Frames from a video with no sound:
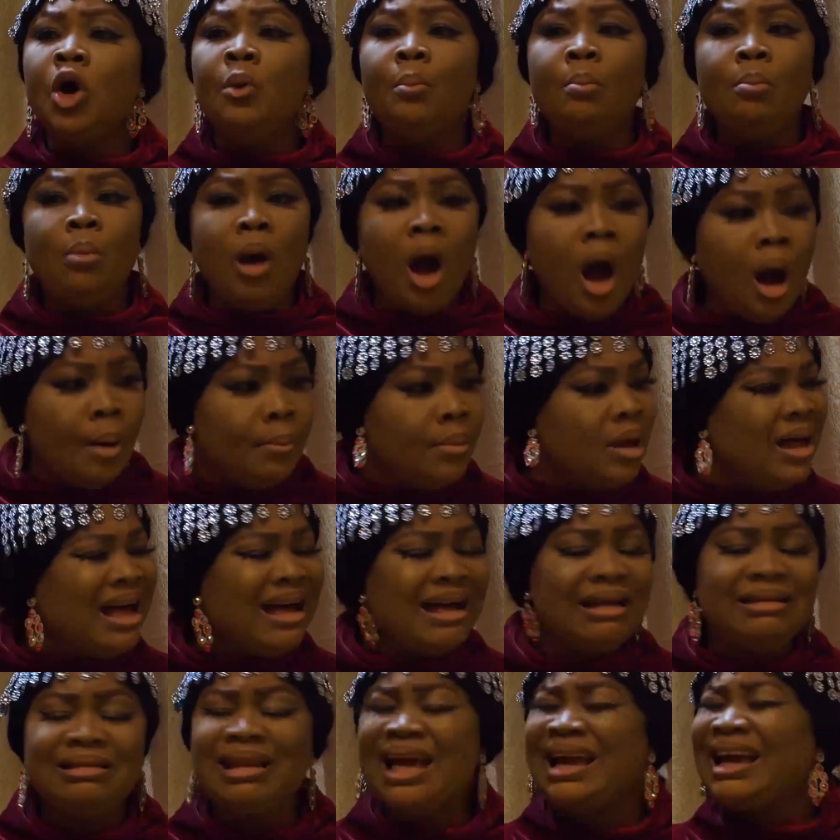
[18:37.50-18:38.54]
No, Mom.
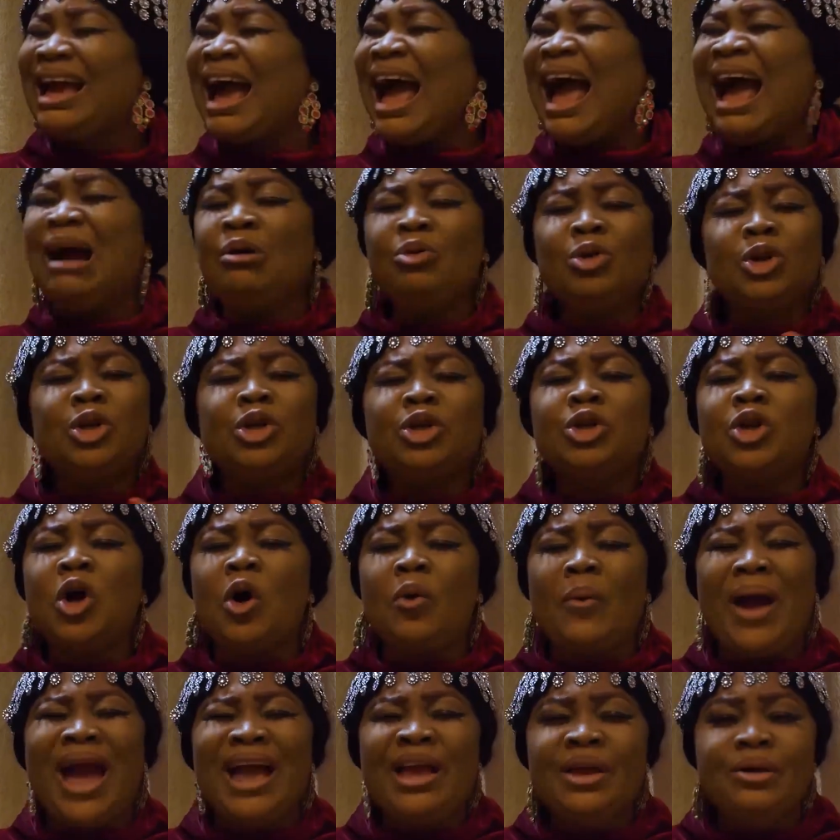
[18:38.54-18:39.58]
Like, I wouldn't
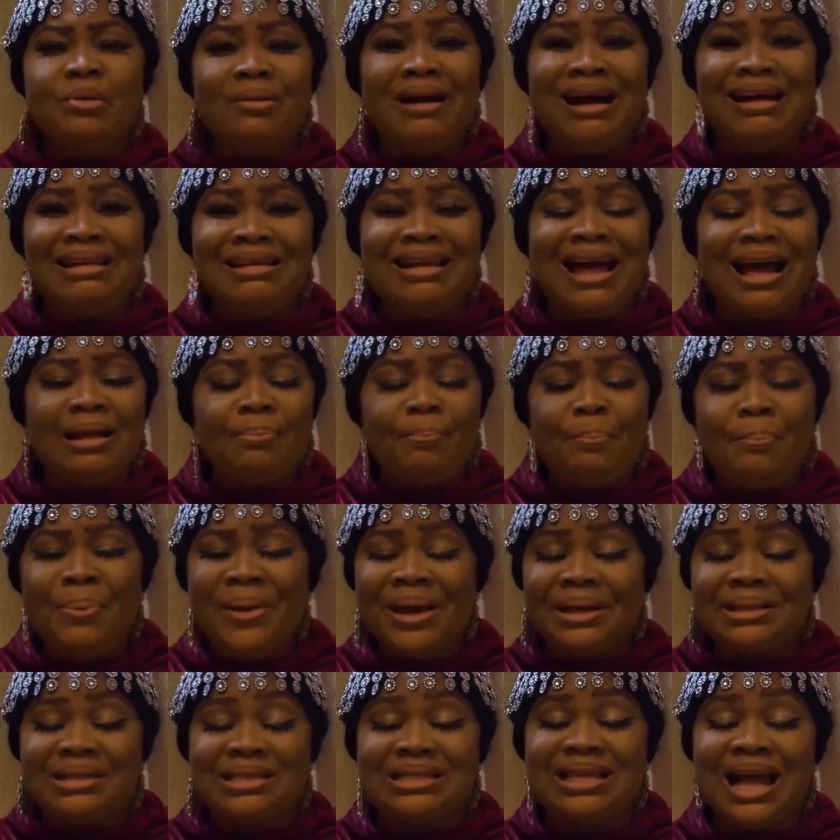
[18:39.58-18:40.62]
know where you and dad
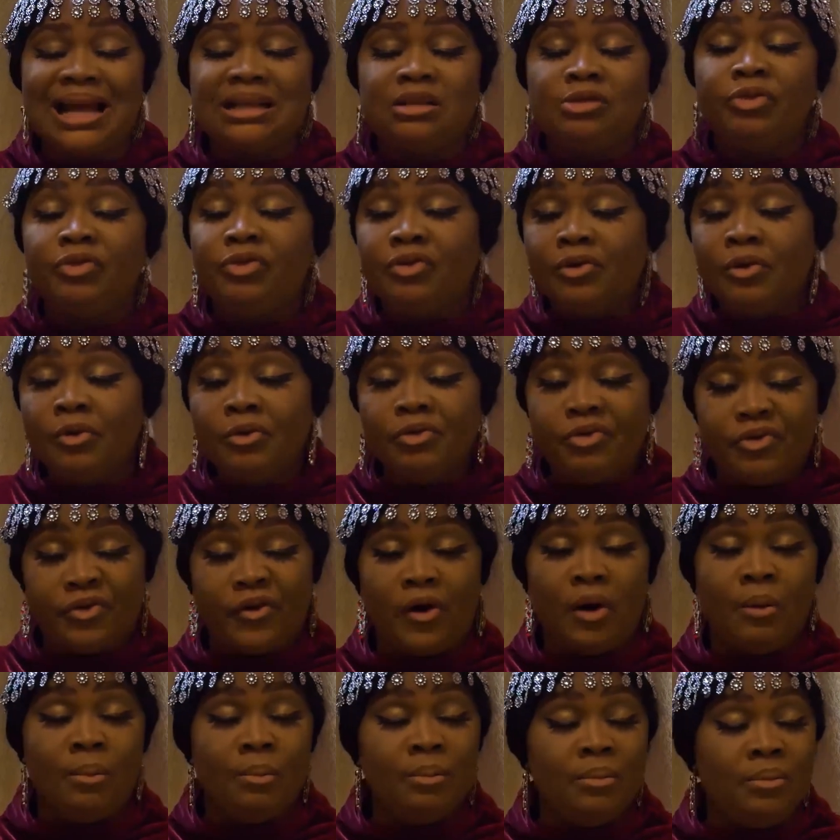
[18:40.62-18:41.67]
picked that fool
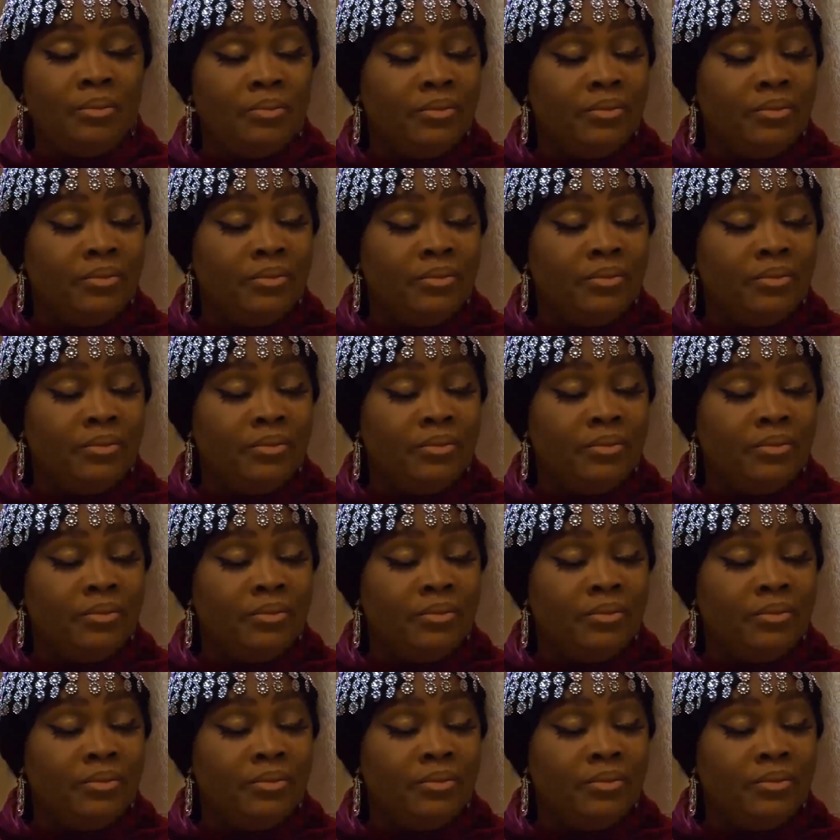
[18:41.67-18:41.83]
from.